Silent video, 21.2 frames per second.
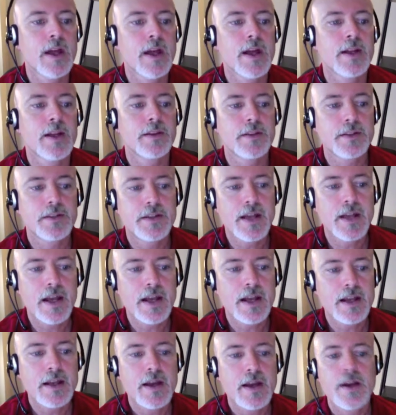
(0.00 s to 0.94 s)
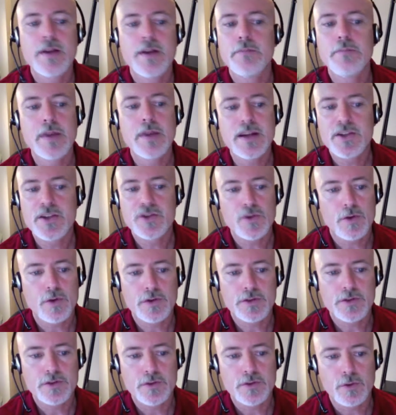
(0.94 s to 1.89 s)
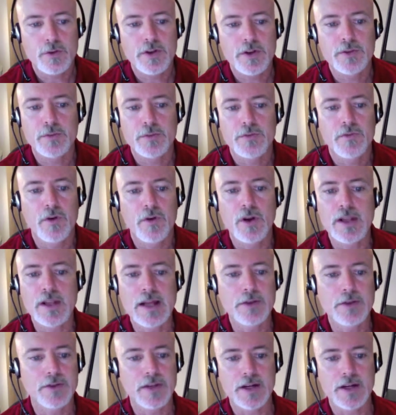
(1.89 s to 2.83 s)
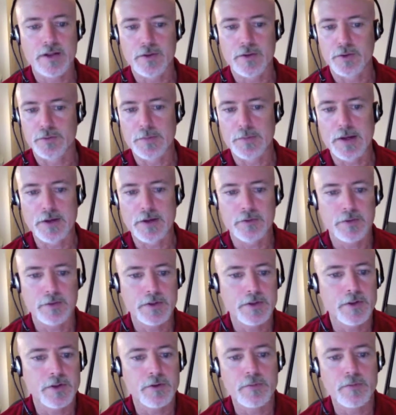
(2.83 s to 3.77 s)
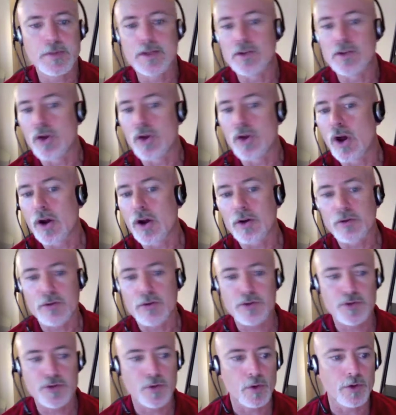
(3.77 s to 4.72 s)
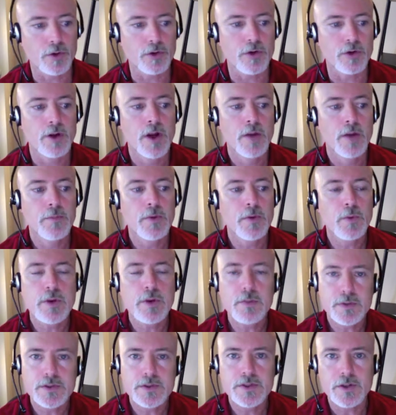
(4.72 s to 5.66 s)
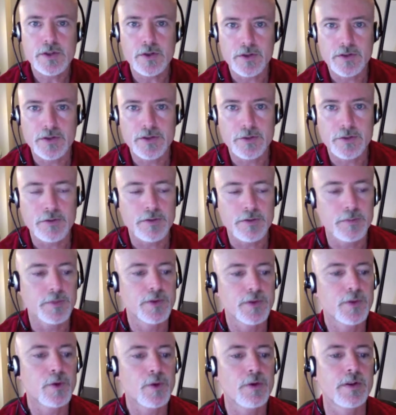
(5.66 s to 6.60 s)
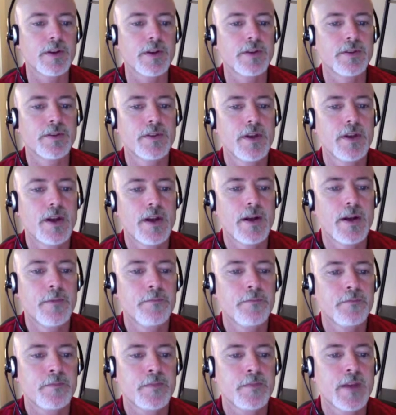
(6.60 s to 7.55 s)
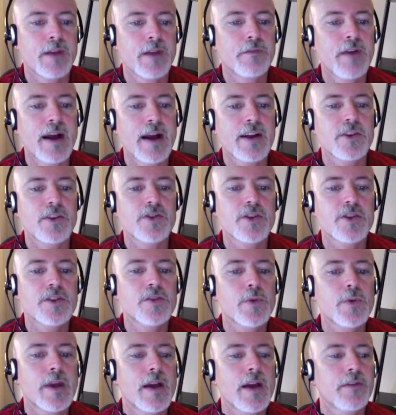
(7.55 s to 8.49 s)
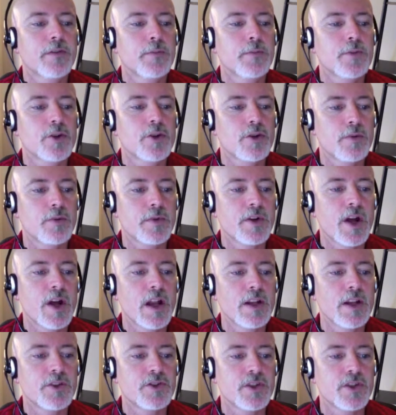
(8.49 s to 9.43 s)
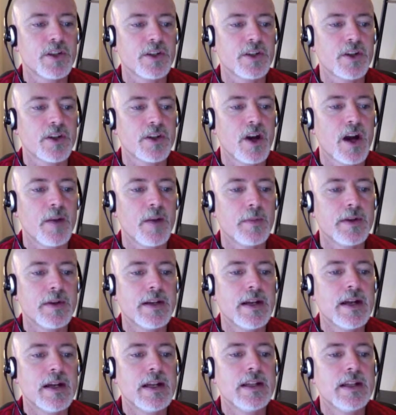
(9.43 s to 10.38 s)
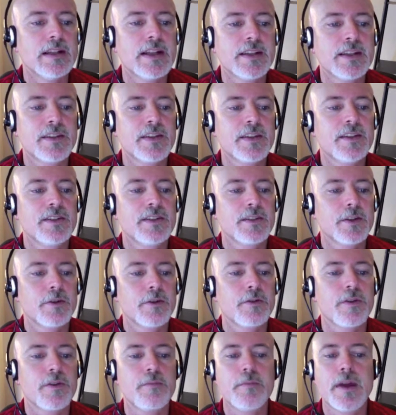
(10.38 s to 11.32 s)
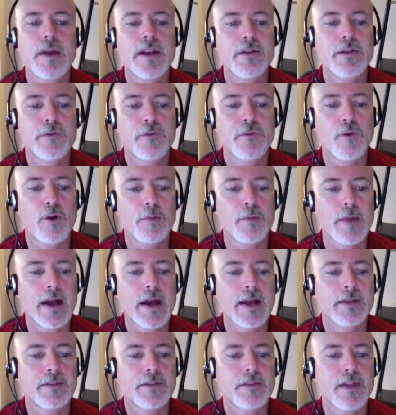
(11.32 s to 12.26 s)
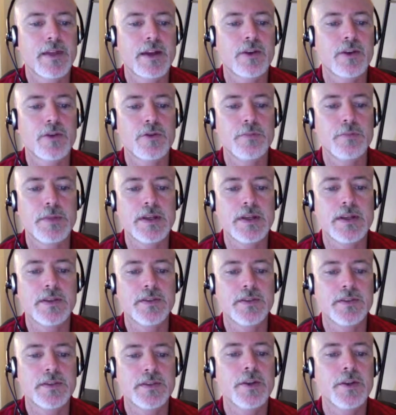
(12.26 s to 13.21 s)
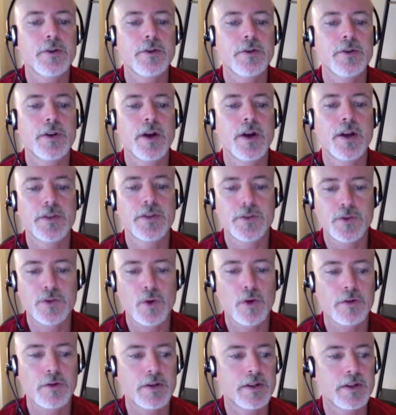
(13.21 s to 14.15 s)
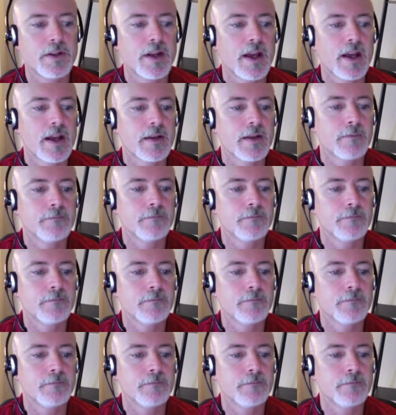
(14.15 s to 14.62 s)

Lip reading: Today, many short stories would fall outside of those boundaries, either being longer or shorter, but we would still consider them stories. In fact, just so we have some terminology in common, let's consider the many formats that could be considered a story today.